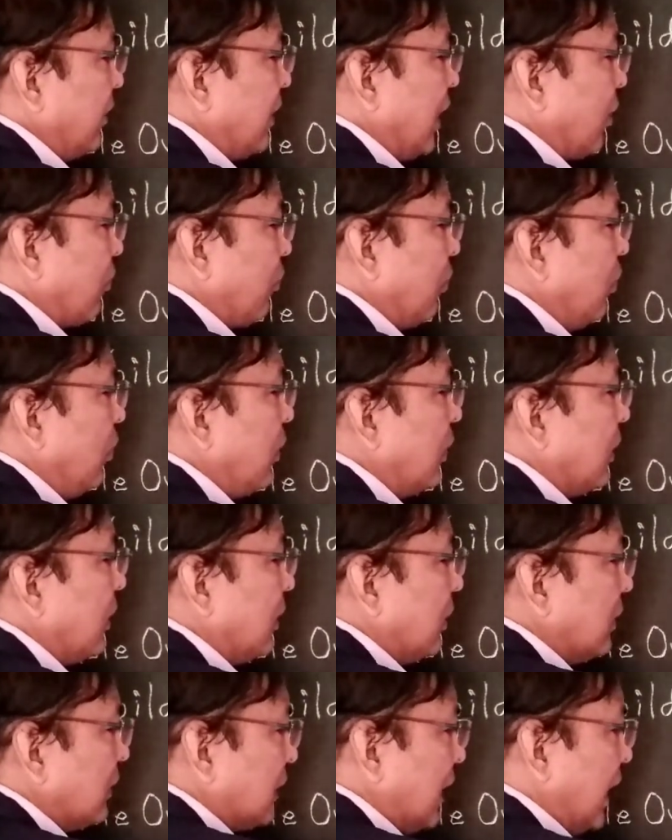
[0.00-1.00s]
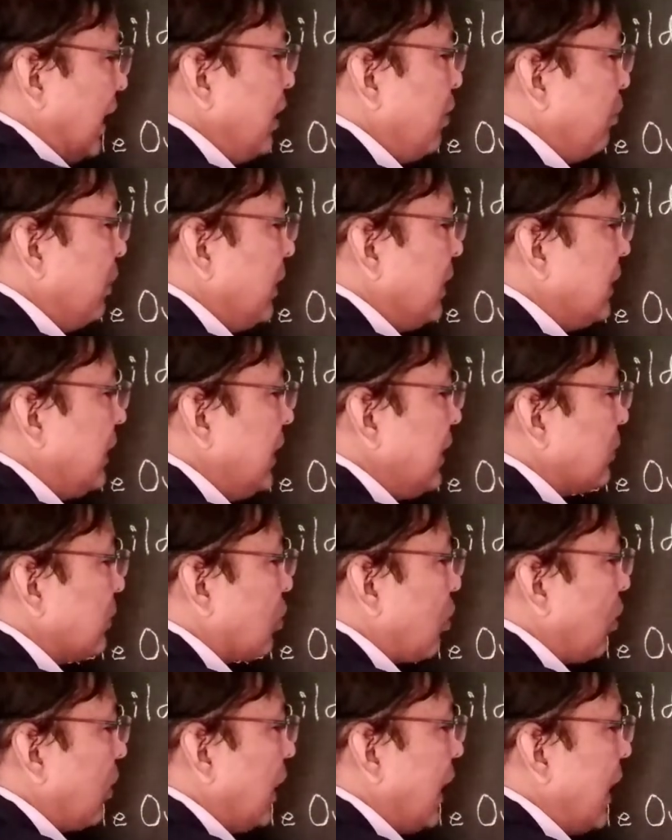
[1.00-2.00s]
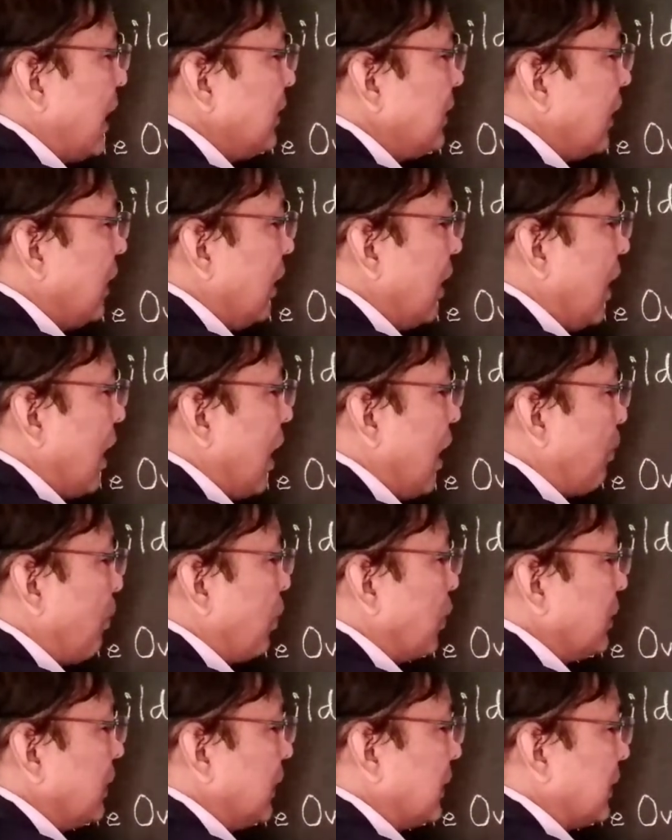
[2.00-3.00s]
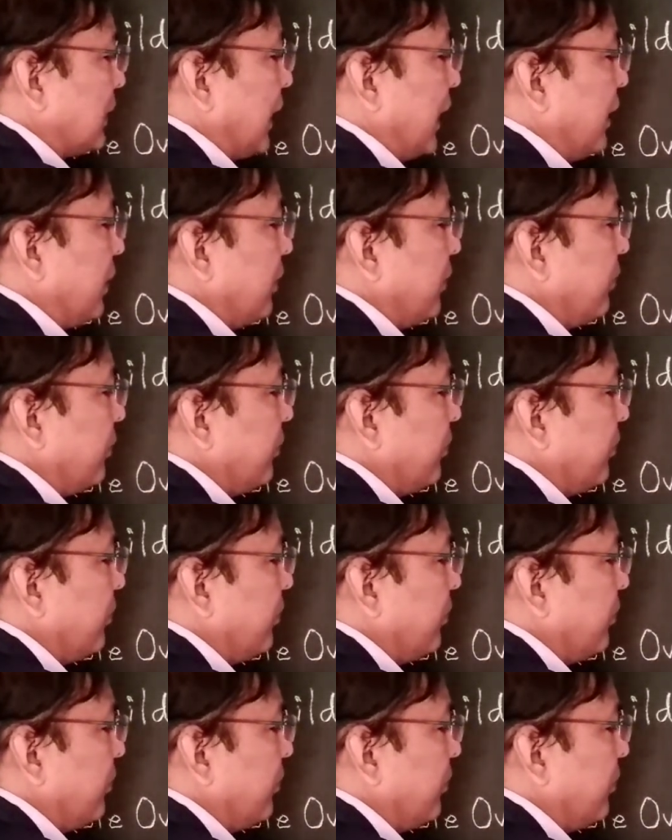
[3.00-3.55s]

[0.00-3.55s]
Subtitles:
Therefore, side BC is called as opposite side.